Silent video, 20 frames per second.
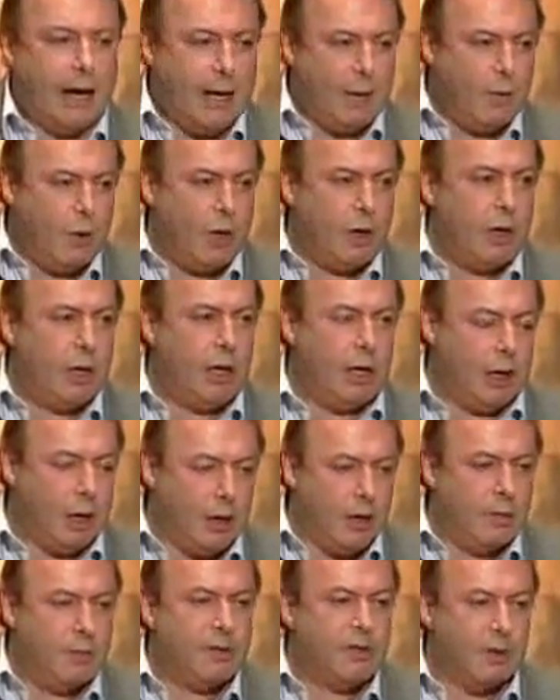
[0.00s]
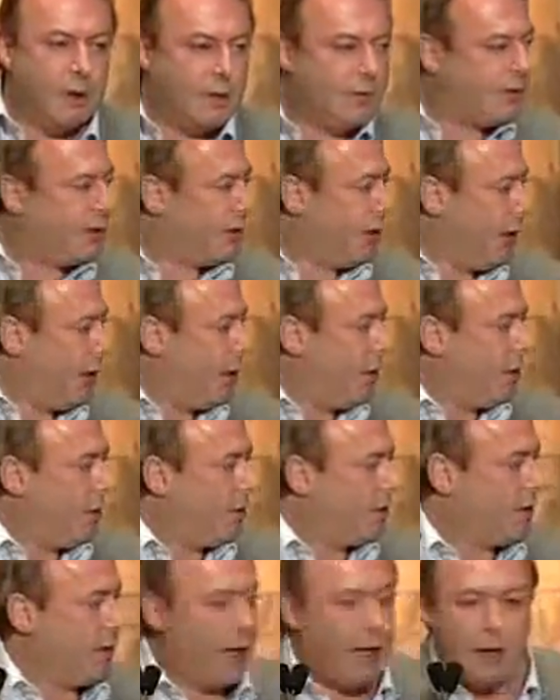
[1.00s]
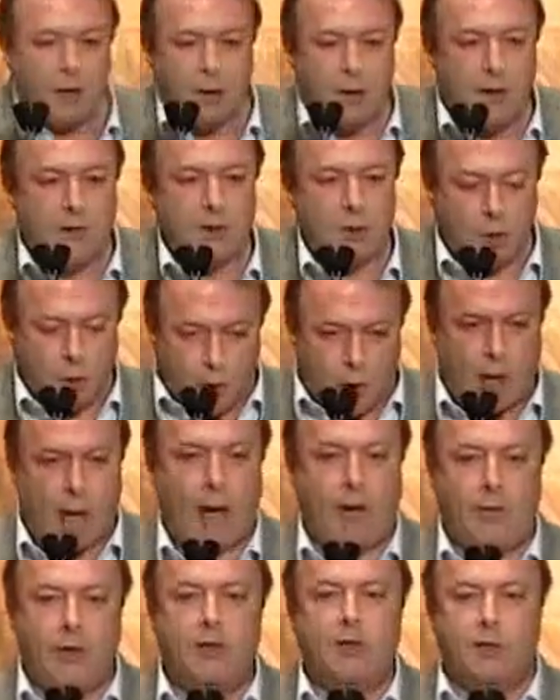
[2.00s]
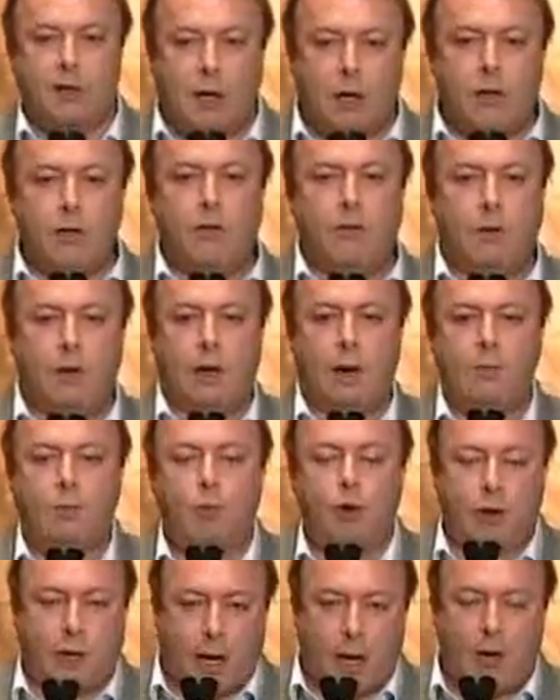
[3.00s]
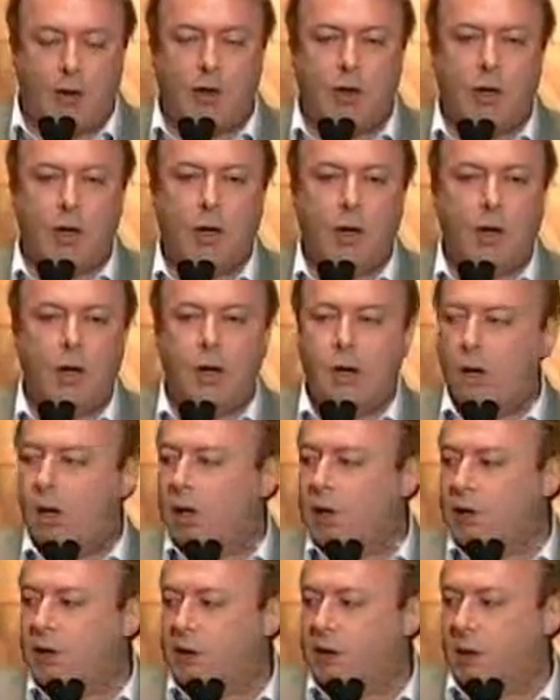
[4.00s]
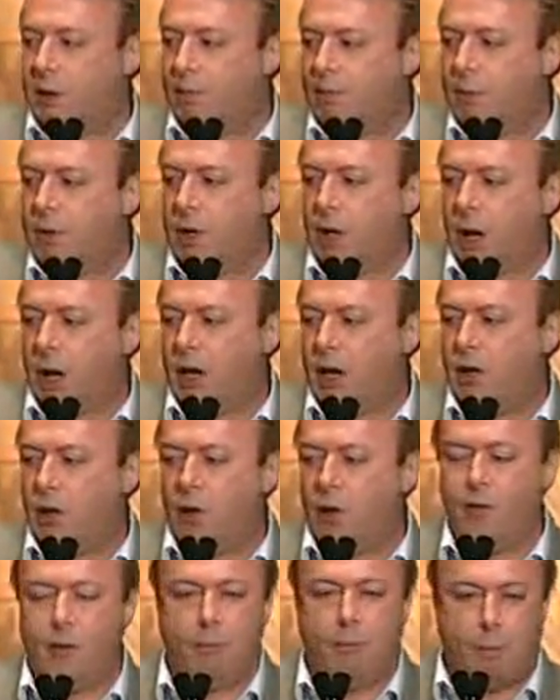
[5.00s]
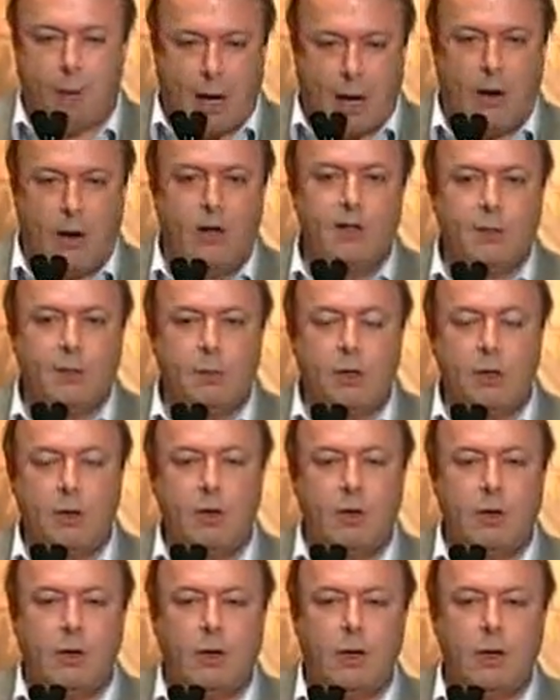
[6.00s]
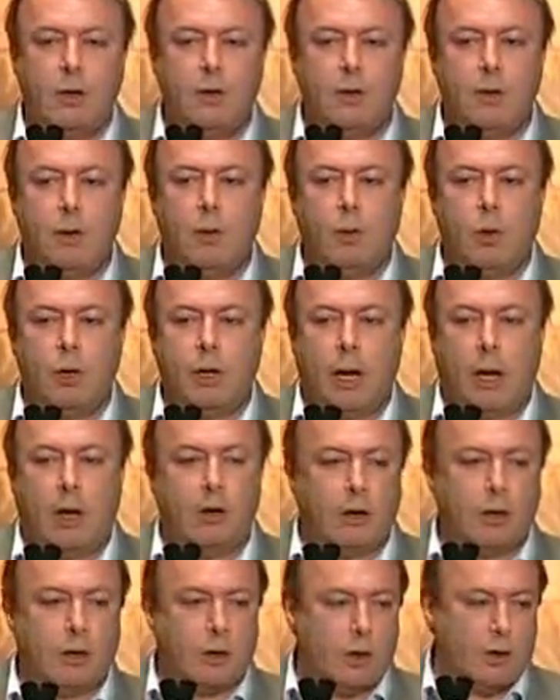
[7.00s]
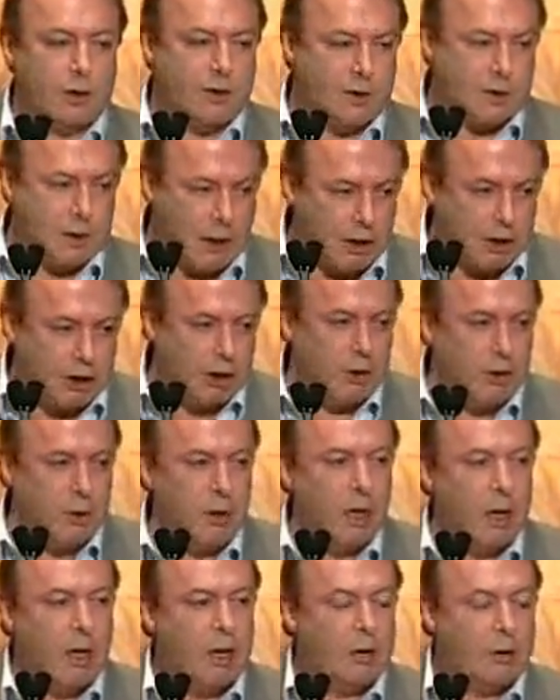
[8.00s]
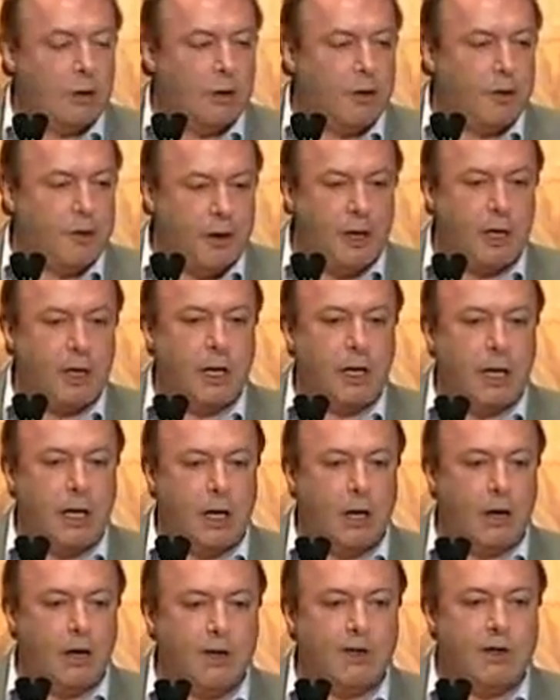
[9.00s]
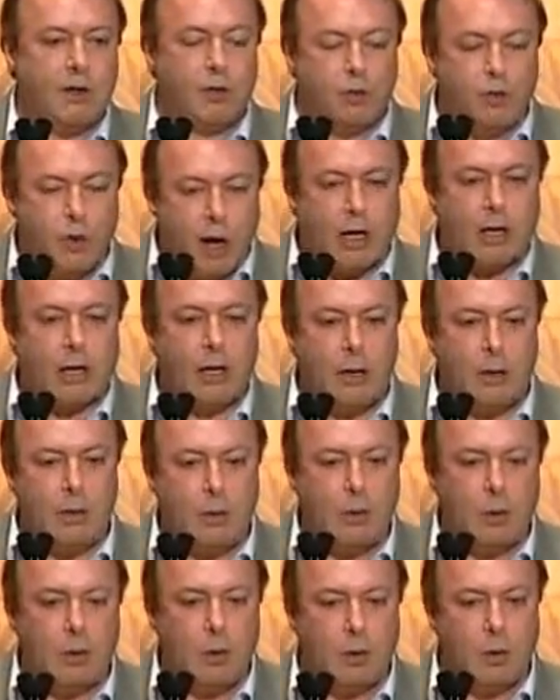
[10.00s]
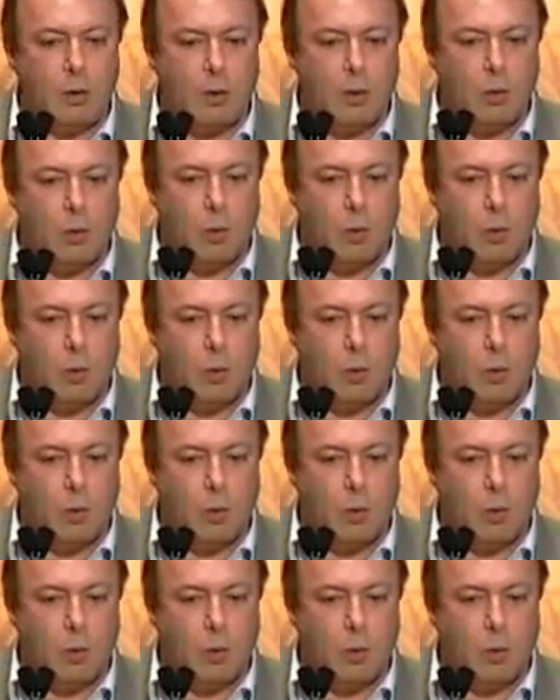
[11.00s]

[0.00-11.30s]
Can anyone hear themselves saying this or have it said of them without some kind of embarrassment, without the concession that thinking here is directly